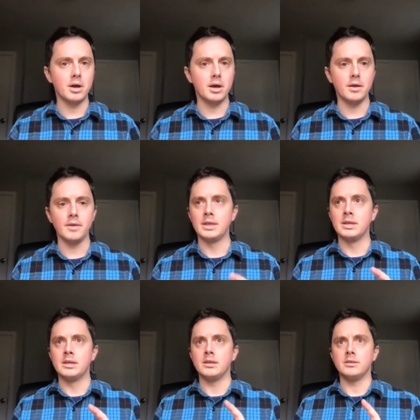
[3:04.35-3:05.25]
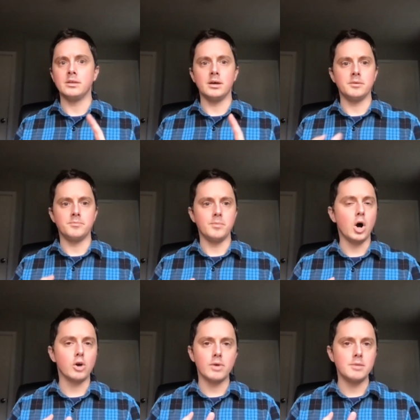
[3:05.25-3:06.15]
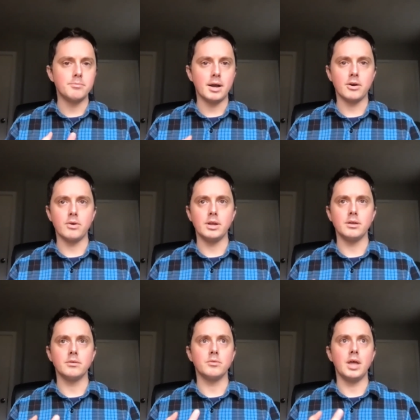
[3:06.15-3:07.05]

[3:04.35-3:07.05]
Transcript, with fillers: uh, uh, heart rate monitoring,